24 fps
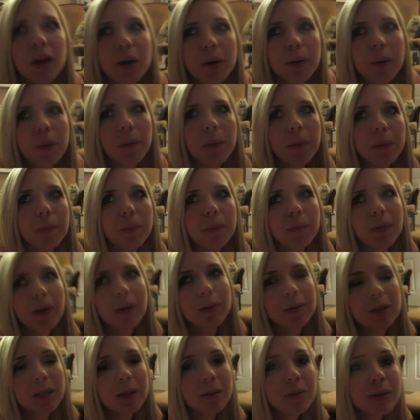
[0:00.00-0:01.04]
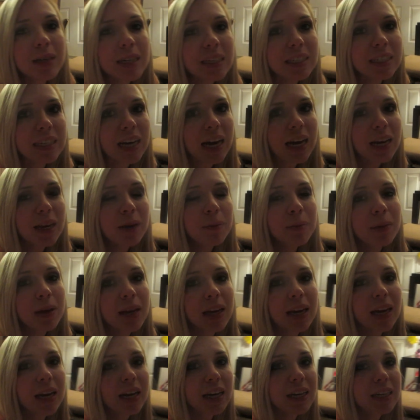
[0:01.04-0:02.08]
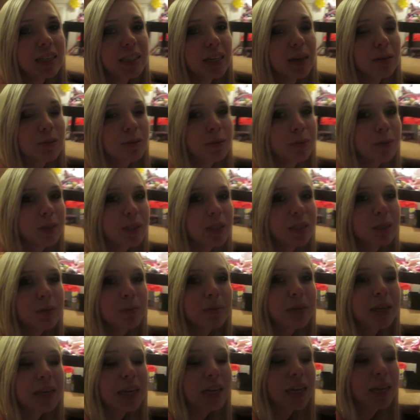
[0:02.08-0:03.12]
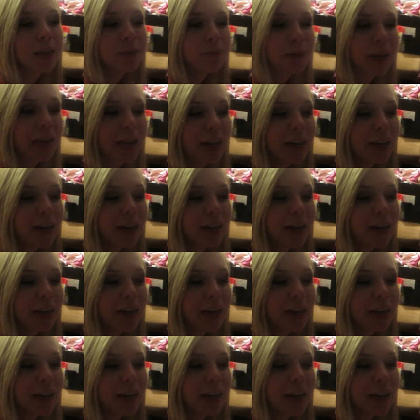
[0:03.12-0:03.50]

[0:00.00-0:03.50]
So, I'm super excited because I'm supposed to be getting my